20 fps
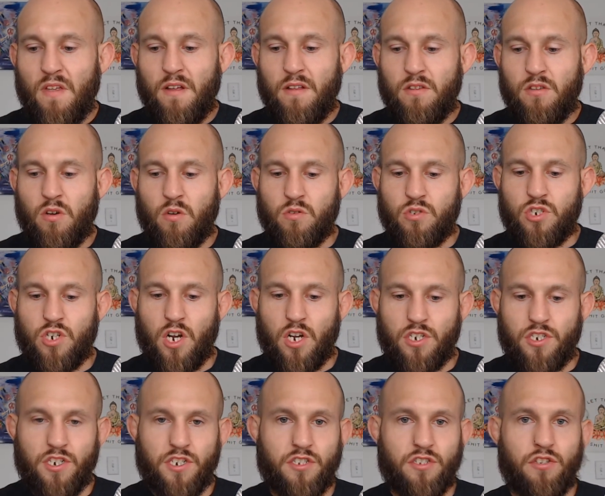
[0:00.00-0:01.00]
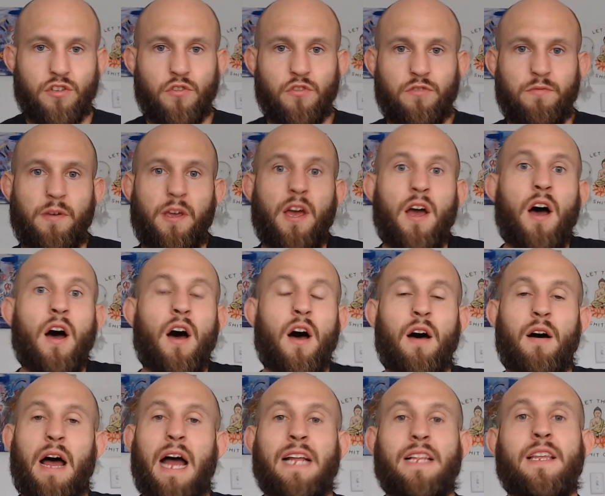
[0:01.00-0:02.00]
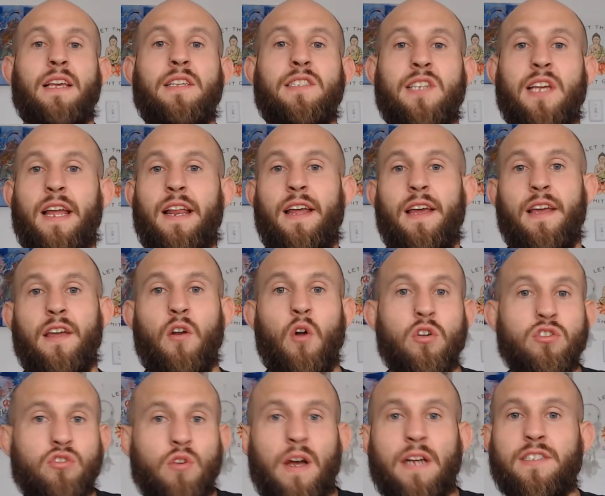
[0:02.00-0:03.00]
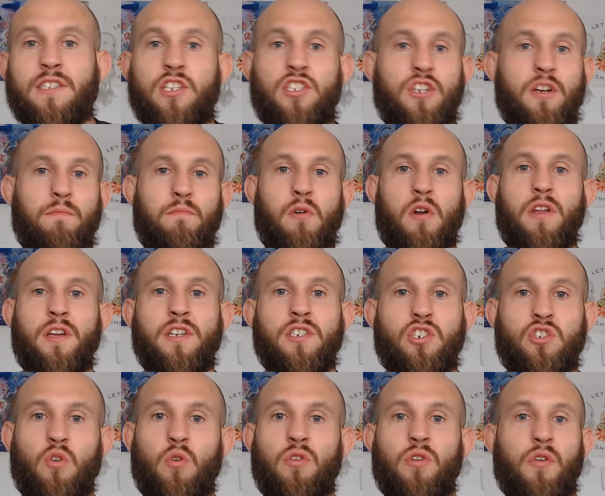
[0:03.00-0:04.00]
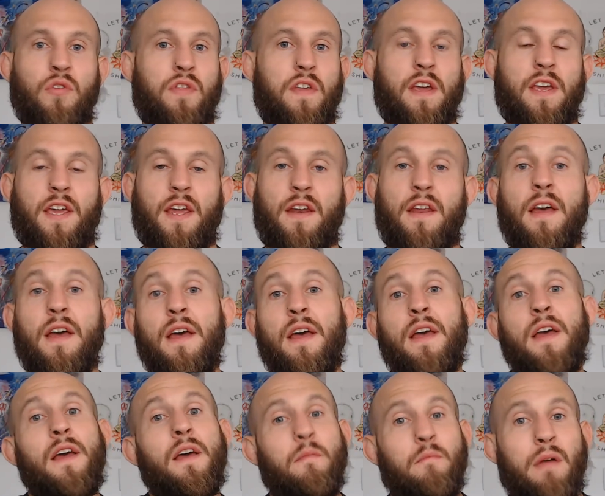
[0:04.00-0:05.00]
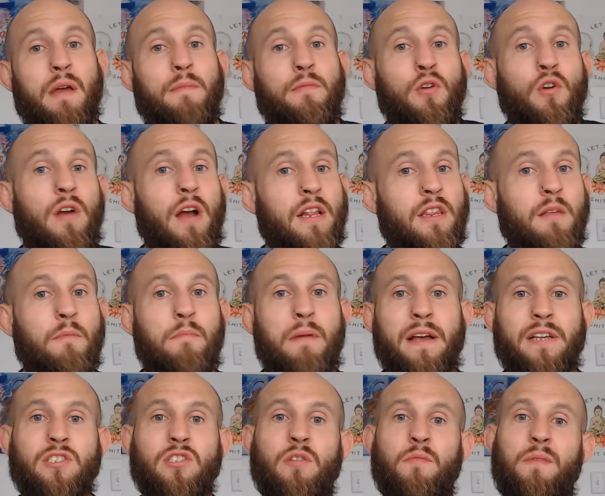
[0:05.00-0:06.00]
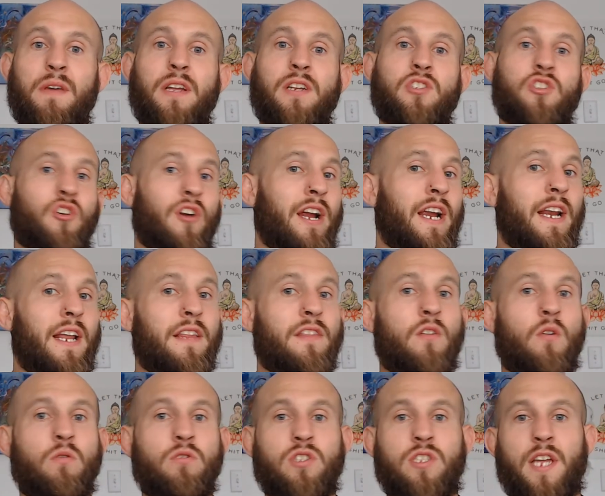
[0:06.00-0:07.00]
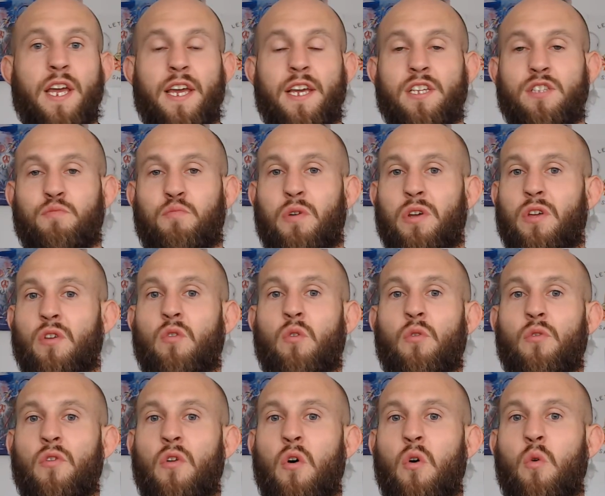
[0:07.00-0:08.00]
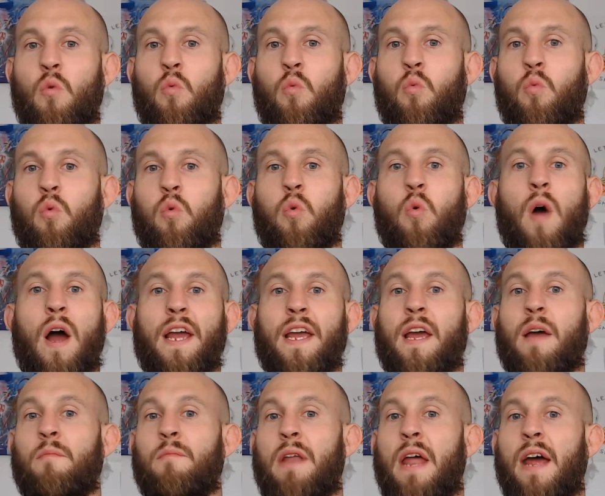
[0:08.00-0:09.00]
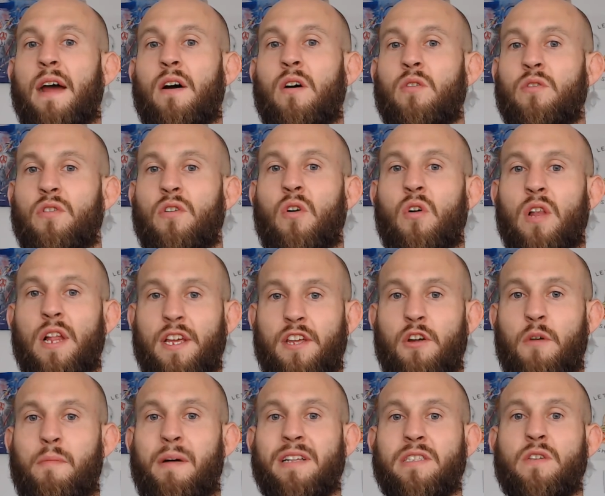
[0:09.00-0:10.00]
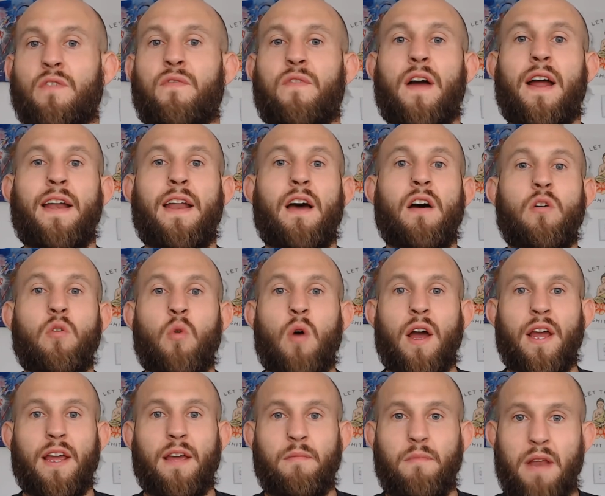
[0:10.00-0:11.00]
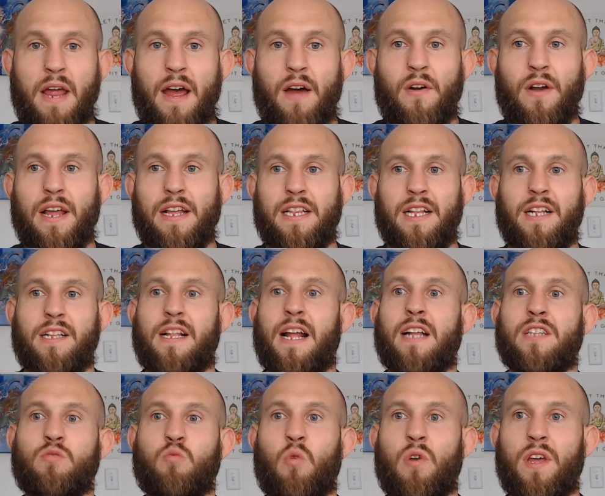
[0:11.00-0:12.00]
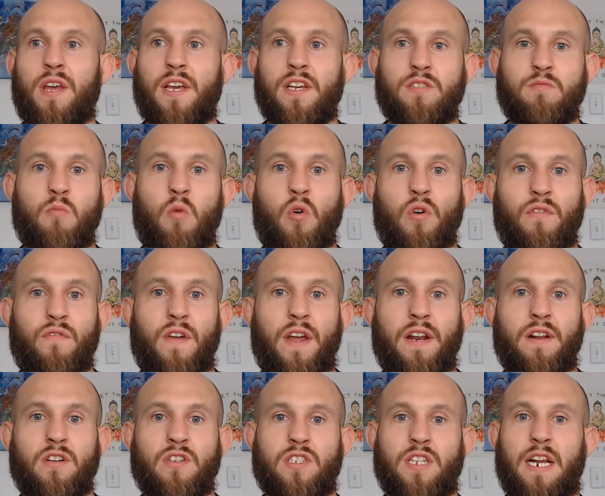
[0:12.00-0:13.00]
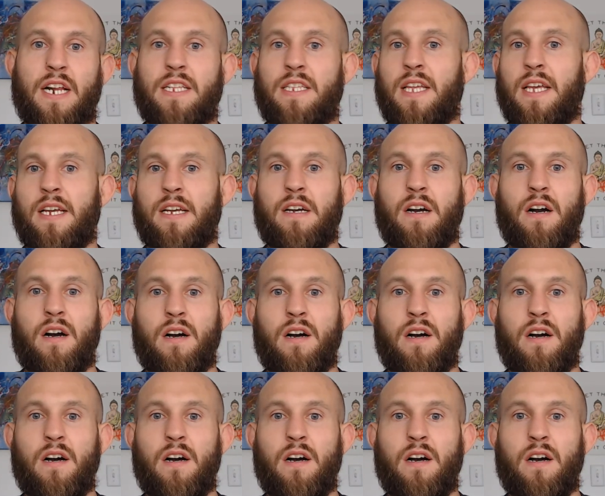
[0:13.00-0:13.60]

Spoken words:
Don't judge. Excuse me. I think Sandhagen also has a chip on his shoulder thinking, maybe you got the best of me in training those days, but you don't know who I am now. You know, like, you're about to find out who I am now. And I think that's one of his motivators. And I think...